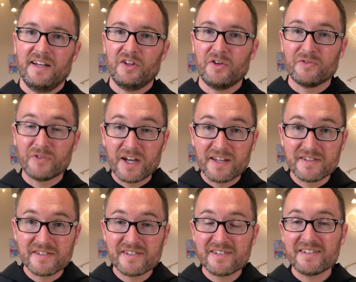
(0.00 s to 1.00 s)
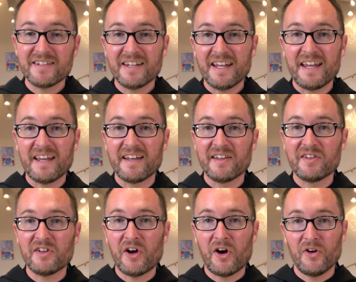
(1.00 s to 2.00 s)
Hello, friends,
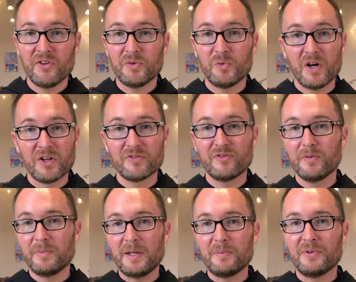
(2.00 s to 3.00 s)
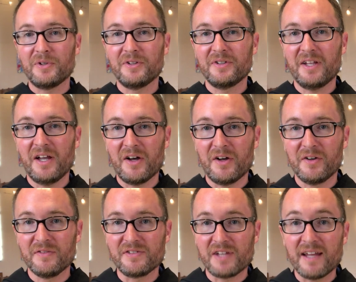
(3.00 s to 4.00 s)
and all the wonderful people
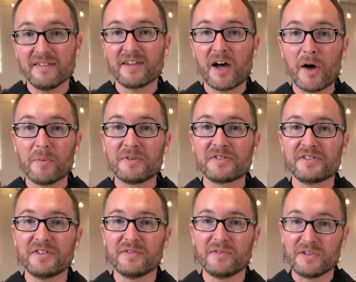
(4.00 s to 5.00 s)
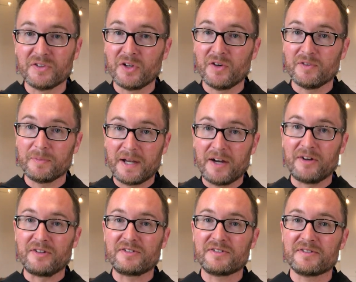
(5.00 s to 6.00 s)
of St. Thomas of Villanova
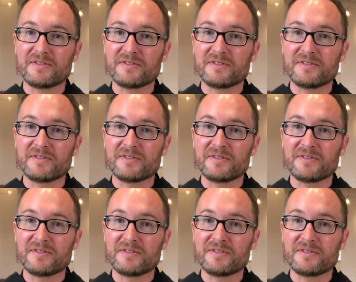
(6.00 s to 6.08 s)
Parish.